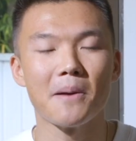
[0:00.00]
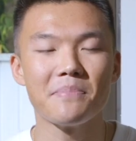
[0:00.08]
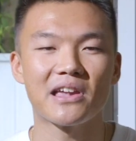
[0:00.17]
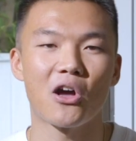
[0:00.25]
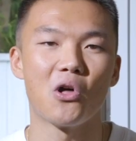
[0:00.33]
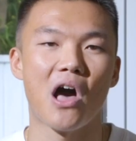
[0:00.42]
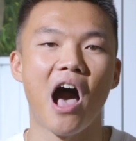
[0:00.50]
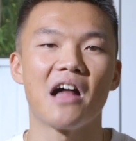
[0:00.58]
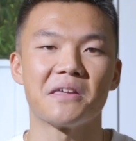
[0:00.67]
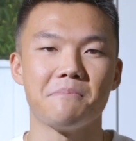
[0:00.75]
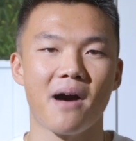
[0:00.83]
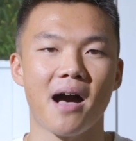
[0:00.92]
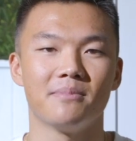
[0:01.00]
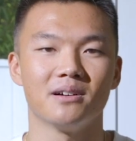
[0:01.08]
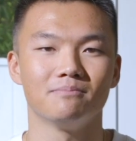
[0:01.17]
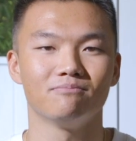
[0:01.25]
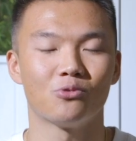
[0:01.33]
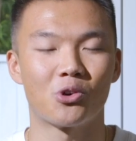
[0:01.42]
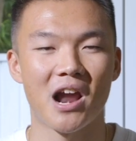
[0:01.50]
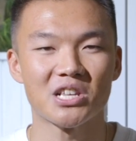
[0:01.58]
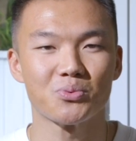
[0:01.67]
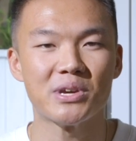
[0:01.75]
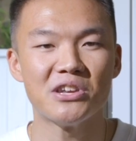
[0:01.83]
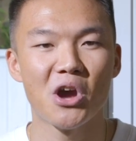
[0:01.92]
something called Alibaba, or
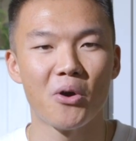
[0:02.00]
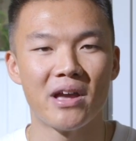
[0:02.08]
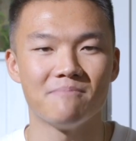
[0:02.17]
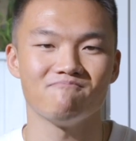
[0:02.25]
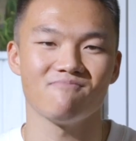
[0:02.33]
as we know it,